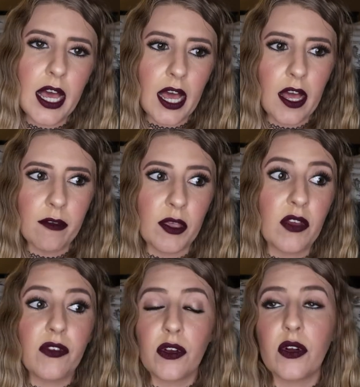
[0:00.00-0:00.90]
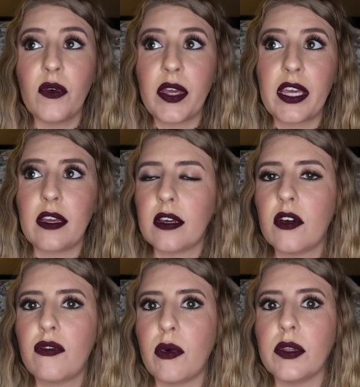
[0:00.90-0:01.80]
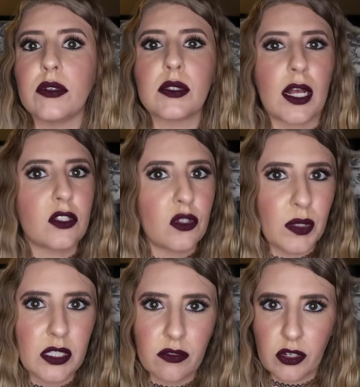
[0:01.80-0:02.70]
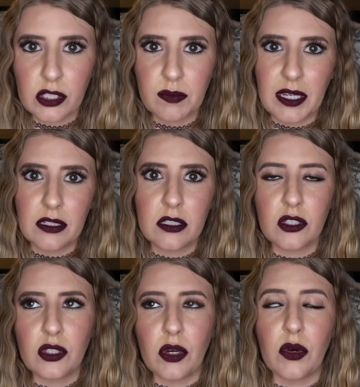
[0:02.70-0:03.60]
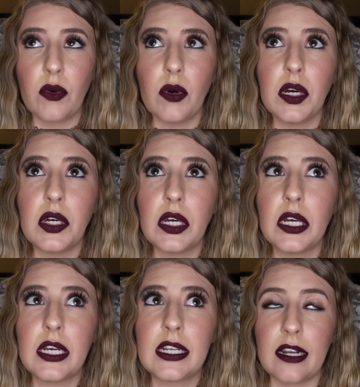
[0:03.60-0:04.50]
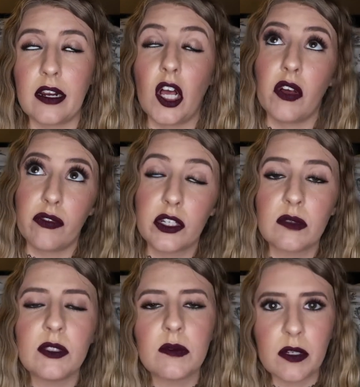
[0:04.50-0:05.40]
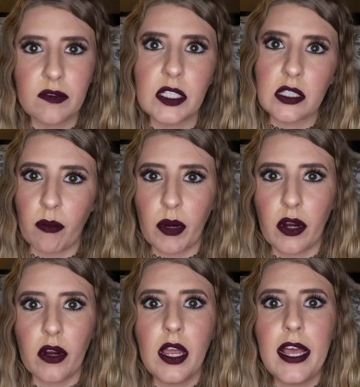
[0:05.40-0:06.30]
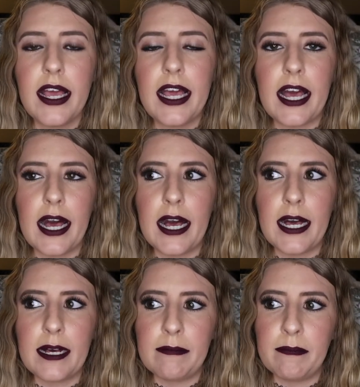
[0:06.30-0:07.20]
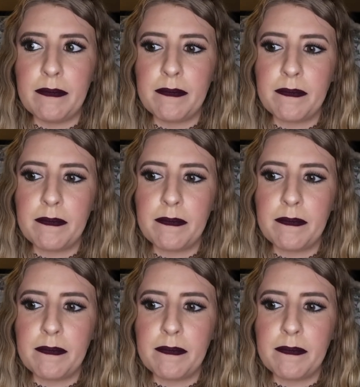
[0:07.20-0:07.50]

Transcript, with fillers: Um, if you're going for those last two weeks of Christmas, so not of Christmas but of December, um,